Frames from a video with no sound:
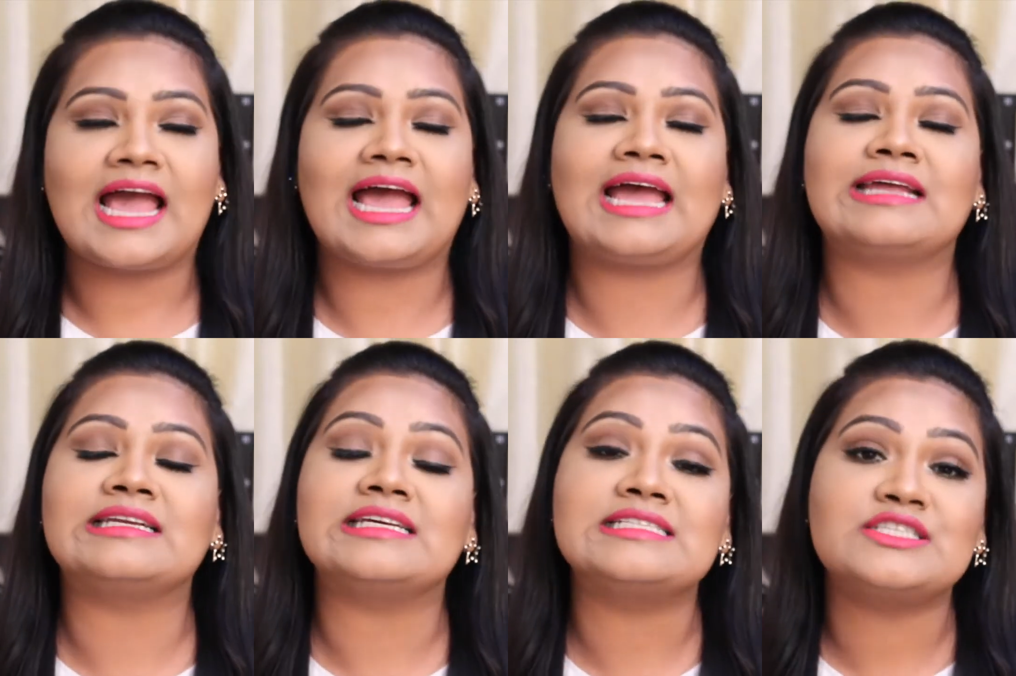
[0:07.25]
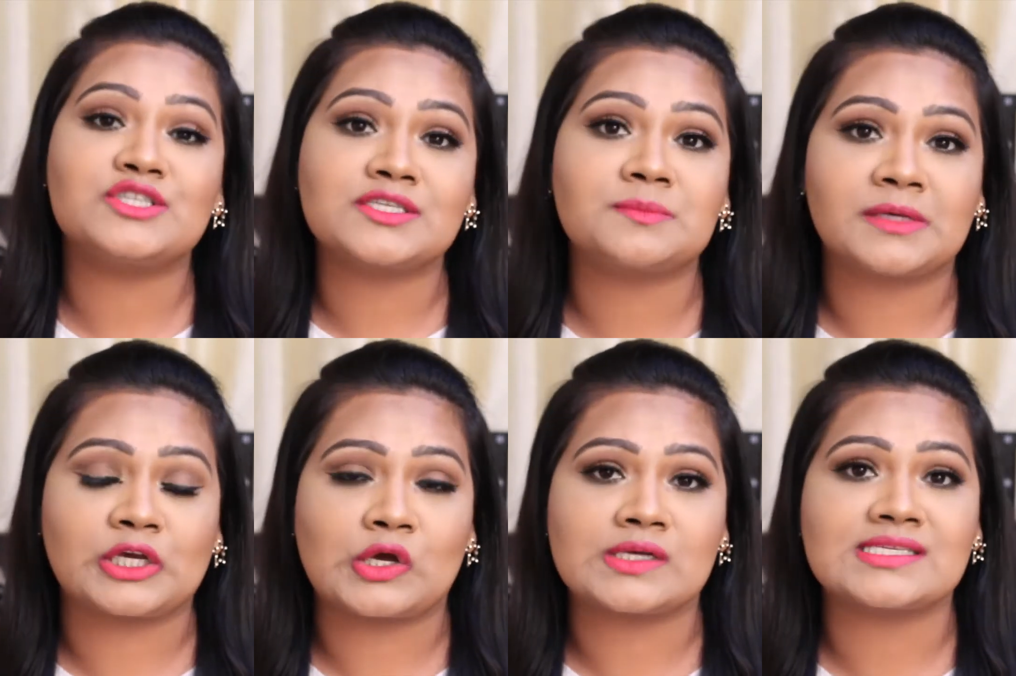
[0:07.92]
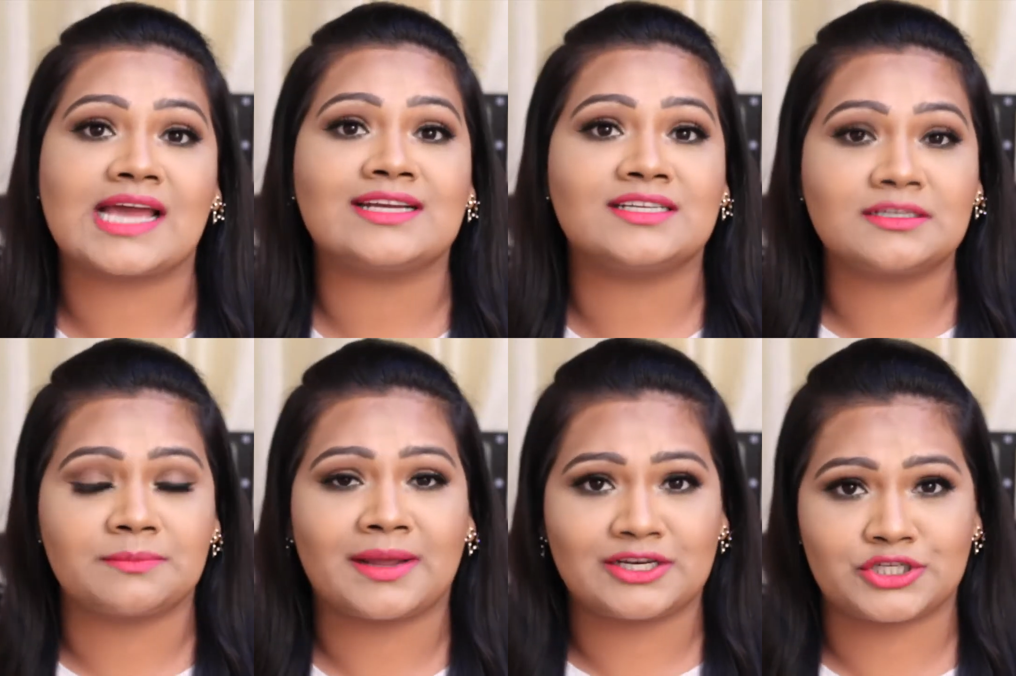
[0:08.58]
and it's just because I
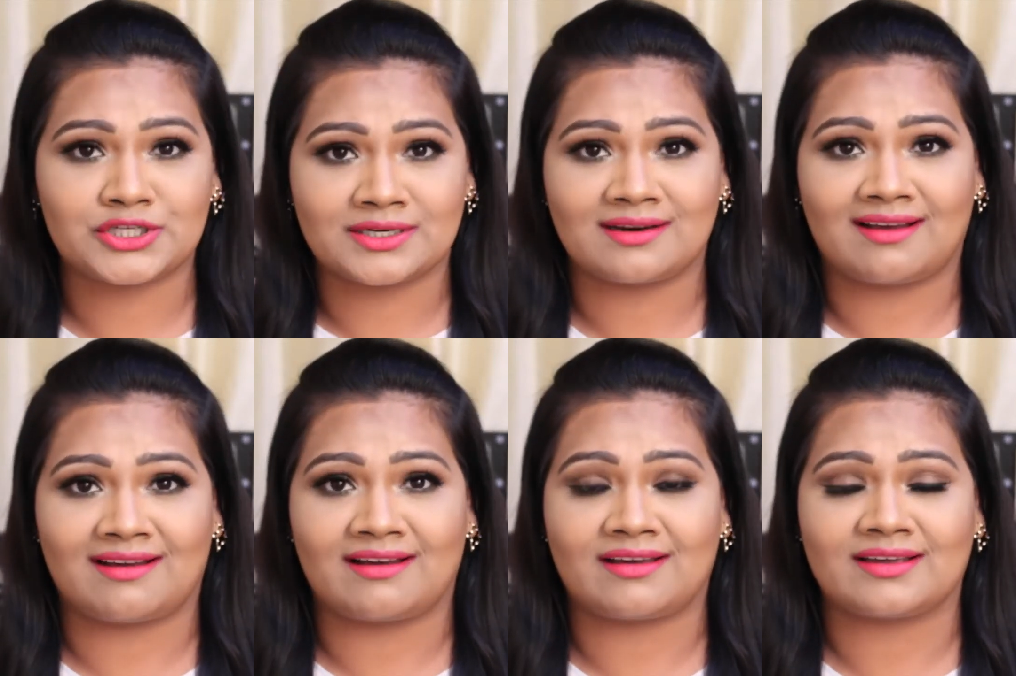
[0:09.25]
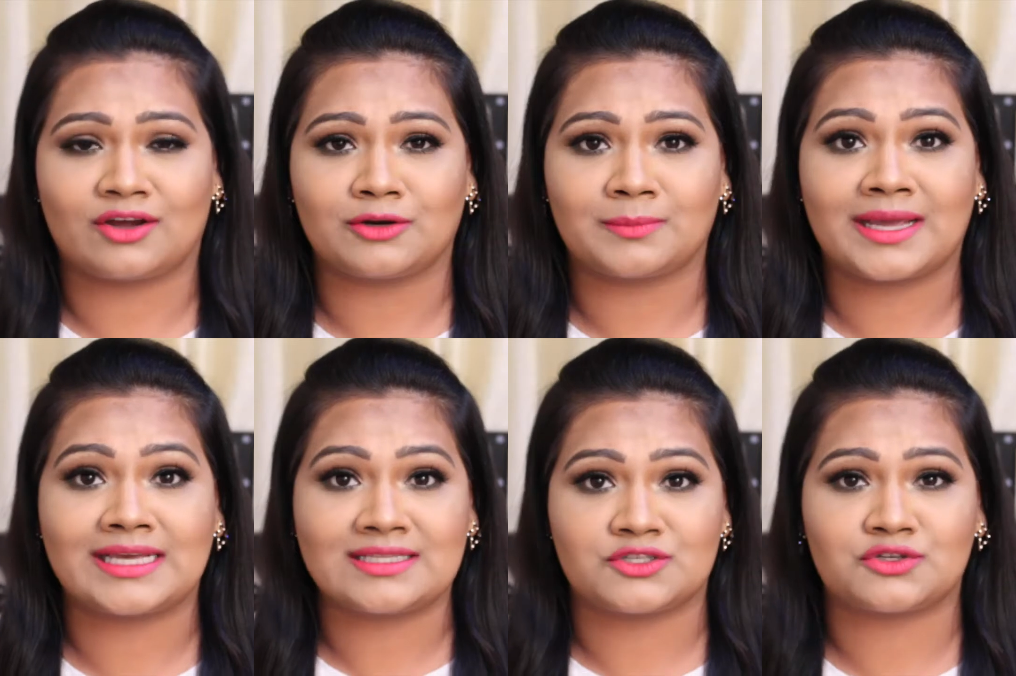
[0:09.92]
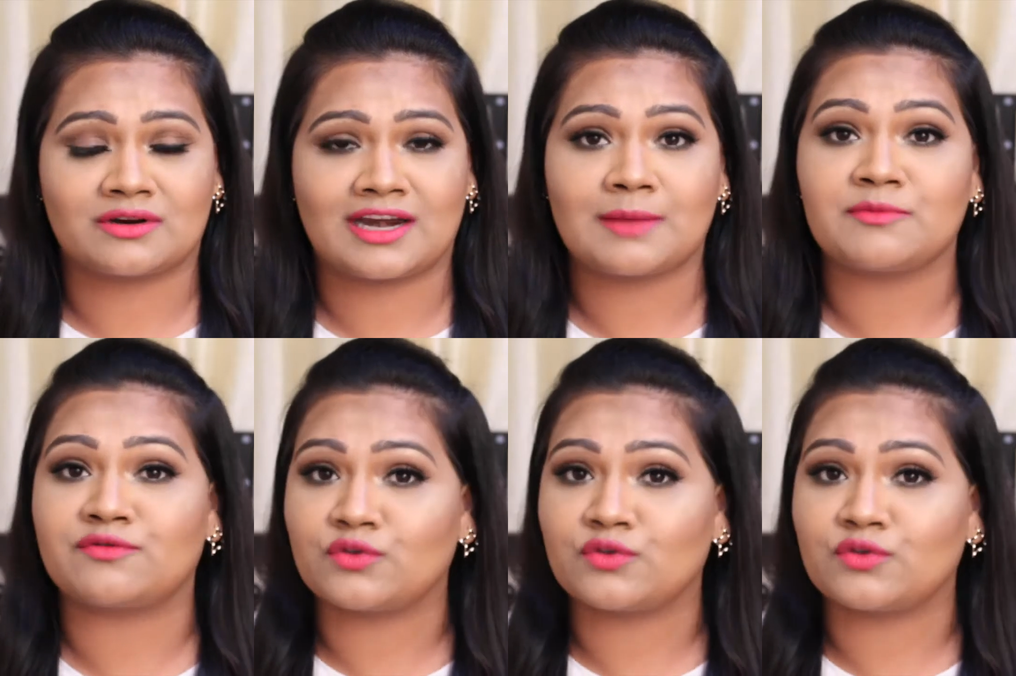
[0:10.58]
did mention uh, on my Instagram.